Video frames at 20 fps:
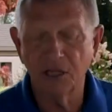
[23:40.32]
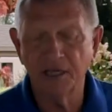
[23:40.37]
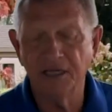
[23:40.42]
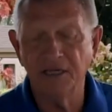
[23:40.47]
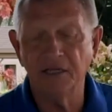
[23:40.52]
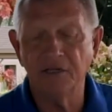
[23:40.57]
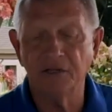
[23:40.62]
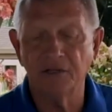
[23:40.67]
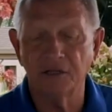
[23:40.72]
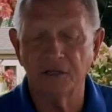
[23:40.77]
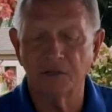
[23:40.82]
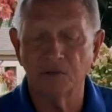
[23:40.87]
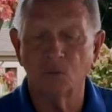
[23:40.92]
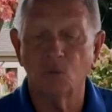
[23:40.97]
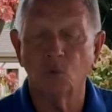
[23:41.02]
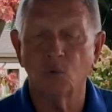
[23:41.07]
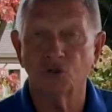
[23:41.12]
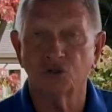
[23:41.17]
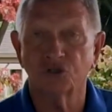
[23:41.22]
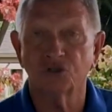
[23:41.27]
lady that
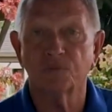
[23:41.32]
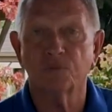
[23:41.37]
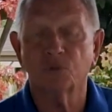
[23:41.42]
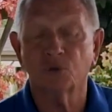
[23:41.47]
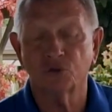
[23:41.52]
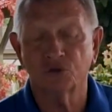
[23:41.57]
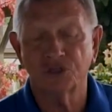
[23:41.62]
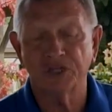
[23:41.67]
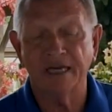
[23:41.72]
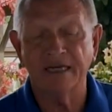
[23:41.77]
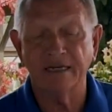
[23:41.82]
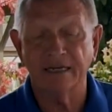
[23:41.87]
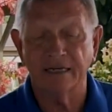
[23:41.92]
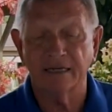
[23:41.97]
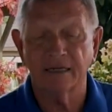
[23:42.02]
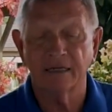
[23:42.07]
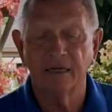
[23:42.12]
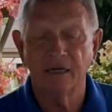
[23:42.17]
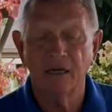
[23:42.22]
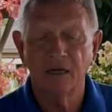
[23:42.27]
was
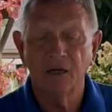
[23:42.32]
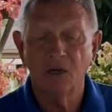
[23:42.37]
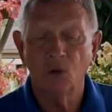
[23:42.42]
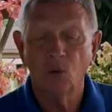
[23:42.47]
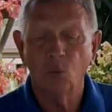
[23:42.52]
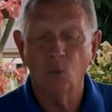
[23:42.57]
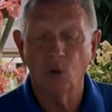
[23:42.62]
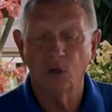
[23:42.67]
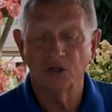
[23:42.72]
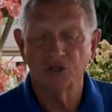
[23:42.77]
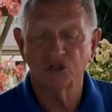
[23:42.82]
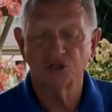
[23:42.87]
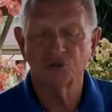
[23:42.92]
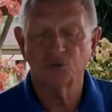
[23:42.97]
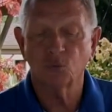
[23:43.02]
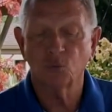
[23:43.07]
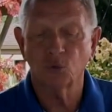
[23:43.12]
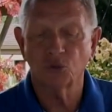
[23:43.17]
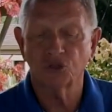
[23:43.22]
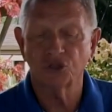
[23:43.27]
presenting was
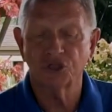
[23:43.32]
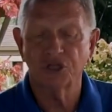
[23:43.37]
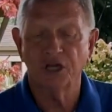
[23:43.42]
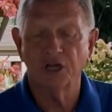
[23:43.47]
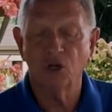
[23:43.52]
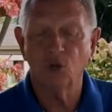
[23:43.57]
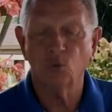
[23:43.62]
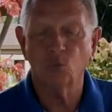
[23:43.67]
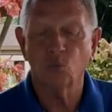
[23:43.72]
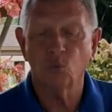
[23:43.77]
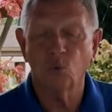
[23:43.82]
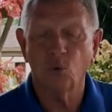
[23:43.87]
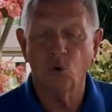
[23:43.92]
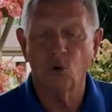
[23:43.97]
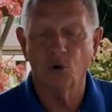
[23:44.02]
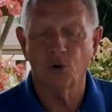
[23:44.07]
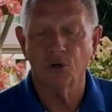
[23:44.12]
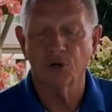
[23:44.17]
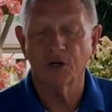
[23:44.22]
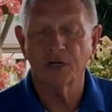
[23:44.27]
Rochelle
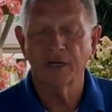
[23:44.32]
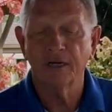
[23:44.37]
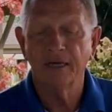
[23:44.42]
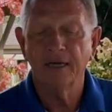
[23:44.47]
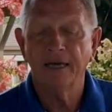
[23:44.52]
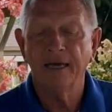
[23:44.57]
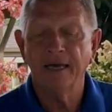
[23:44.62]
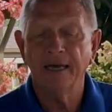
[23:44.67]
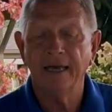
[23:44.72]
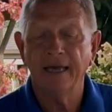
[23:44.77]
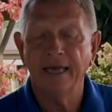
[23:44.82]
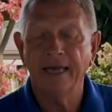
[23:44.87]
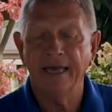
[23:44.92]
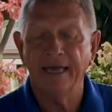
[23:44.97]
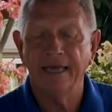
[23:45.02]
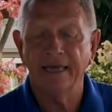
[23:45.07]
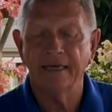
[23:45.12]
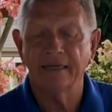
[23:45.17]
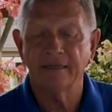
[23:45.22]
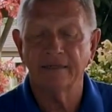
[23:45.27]
Rourke.
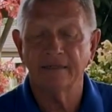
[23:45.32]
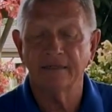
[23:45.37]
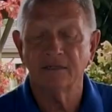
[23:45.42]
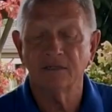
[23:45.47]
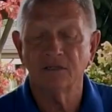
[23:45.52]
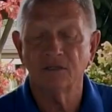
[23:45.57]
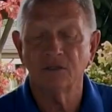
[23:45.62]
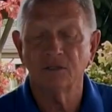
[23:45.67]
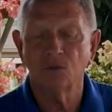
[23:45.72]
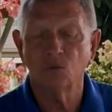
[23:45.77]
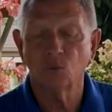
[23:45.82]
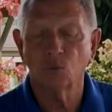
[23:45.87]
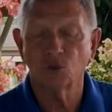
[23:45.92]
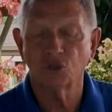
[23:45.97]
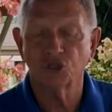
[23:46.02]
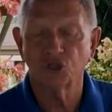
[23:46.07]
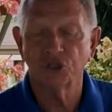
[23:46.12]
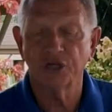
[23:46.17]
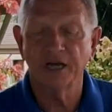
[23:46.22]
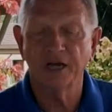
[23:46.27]
And
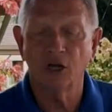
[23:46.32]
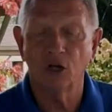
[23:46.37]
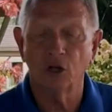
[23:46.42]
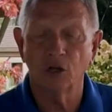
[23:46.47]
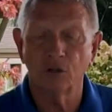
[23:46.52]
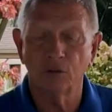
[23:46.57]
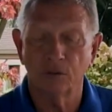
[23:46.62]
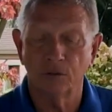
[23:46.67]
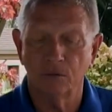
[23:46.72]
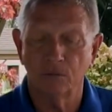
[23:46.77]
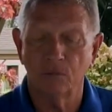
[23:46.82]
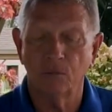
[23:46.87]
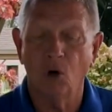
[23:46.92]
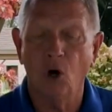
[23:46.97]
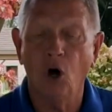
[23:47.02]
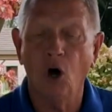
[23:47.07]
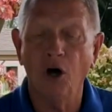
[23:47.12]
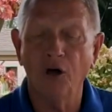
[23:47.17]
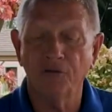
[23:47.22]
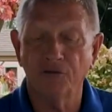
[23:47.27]
Rochelle
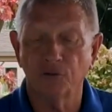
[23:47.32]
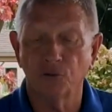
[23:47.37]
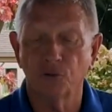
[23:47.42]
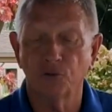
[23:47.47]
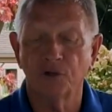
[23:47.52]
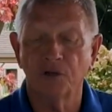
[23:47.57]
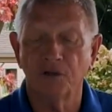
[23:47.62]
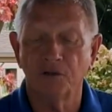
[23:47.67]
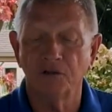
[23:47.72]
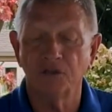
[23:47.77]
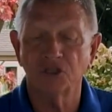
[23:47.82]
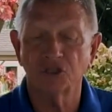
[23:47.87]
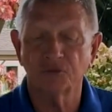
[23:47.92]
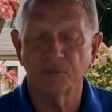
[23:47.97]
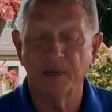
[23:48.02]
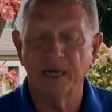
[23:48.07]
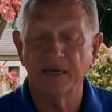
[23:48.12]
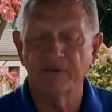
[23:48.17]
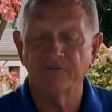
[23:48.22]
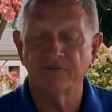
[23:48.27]
authored this
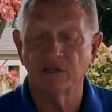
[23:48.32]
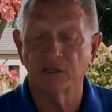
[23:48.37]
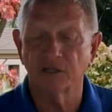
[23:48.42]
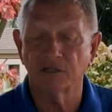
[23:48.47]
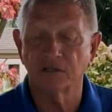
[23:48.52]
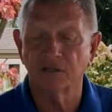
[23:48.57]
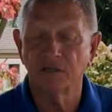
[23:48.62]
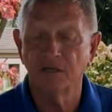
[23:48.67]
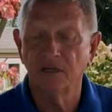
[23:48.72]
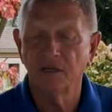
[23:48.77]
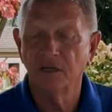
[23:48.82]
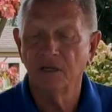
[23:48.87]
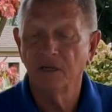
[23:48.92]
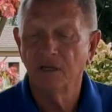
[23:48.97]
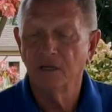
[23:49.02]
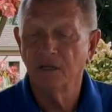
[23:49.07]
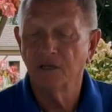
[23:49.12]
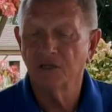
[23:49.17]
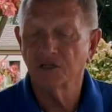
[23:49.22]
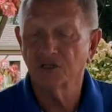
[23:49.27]
pamphlet.
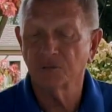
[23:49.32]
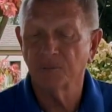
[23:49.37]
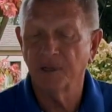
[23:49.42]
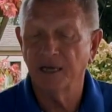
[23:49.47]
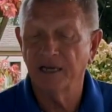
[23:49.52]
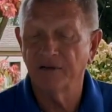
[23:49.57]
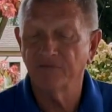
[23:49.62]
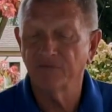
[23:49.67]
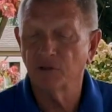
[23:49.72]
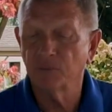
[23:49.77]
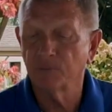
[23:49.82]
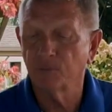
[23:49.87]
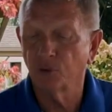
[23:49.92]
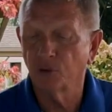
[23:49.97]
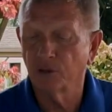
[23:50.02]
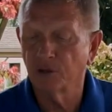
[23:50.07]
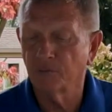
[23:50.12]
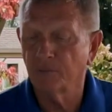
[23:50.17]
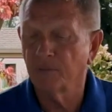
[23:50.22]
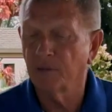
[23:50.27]
This pamphlet
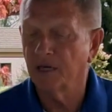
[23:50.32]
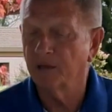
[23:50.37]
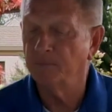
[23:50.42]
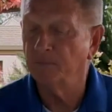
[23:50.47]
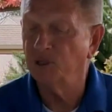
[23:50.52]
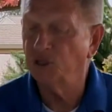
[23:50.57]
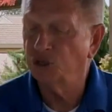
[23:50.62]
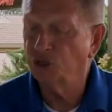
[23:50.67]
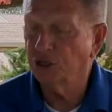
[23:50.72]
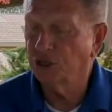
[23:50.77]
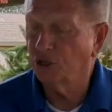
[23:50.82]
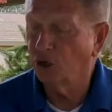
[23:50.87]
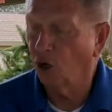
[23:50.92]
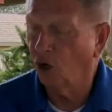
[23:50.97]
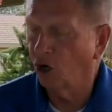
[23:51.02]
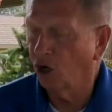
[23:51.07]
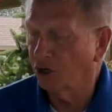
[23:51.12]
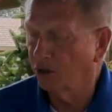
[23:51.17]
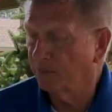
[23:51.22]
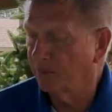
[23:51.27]
put up by Michigan
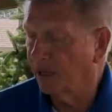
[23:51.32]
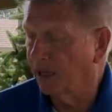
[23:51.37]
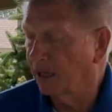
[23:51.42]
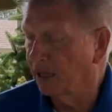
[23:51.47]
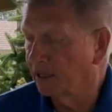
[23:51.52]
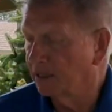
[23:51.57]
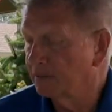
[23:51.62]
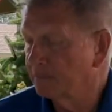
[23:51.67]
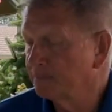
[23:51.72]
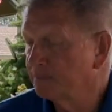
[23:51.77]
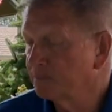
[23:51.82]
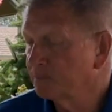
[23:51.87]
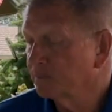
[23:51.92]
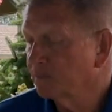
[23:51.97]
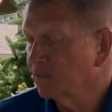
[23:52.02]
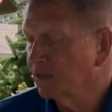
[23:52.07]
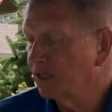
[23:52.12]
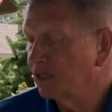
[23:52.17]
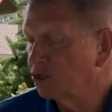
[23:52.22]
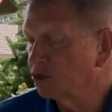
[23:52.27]
Audubon
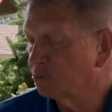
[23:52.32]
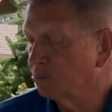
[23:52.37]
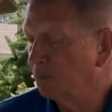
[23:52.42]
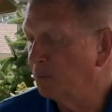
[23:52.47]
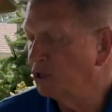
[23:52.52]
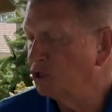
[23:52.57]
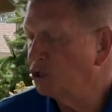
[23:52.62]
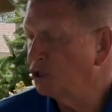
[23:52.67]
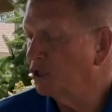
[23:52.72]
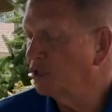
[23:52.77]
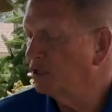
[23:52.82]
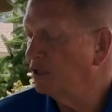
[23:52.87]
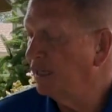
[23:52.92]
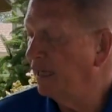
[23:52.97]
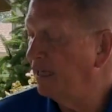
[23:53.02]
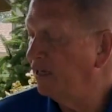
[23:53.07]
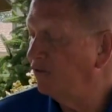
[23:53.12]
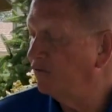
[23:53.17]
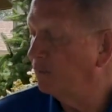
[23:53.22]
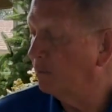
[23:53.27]
is Michigan
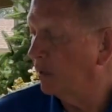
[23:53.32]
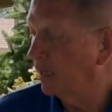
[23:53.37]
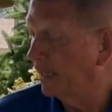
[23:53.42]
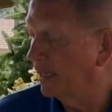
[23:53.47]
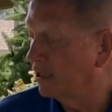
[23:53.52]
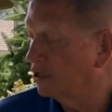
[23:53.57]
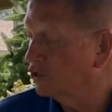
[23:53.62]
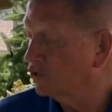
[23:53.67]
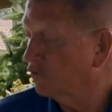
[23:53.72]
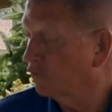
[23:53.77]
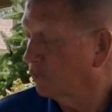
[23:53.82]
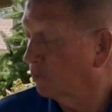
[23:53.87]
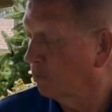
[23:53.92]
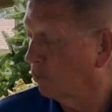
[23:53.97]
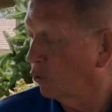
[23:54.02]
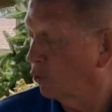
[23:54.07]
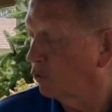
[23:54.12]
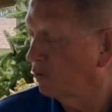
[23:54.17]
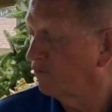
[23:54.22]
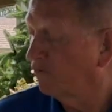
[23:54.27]
Native Plants for
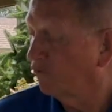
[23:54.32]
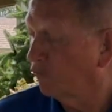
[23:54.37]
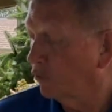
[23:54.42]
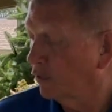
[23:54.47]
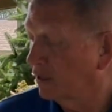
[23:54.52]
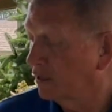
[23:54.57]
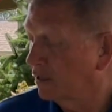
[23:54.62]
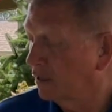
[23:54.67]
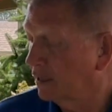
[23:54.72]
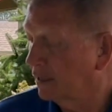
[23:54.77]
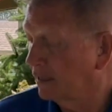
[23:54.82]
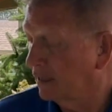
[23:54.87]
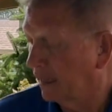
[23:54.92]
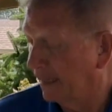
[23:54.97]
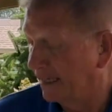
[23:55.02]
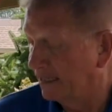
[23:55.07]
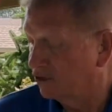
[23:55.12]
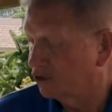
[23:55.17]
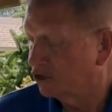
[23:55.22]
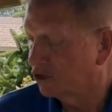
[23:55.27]
Bird-Friendly
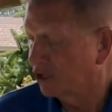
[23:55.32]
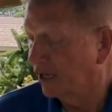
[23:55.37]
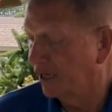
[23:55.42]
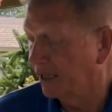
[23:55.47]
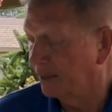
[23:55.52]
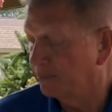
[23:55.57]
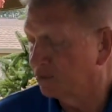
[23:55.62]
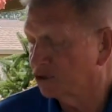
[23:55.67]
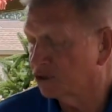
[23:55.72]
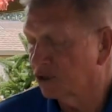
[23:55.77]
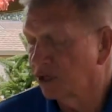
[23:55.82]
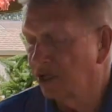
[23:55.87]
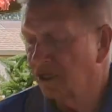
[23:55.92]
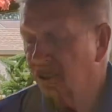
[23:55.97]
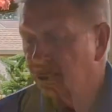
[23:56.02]
Landscapes.